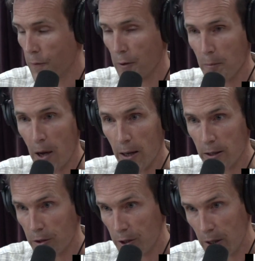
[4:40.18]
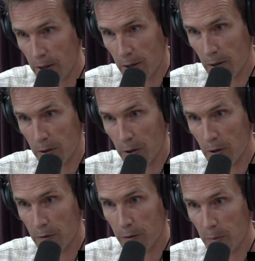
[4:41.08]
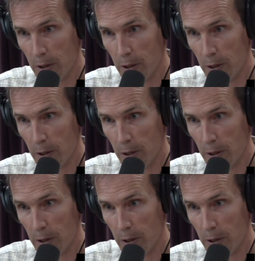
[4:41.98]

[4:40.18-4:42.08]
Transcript: for the myelin sheath in our nerves.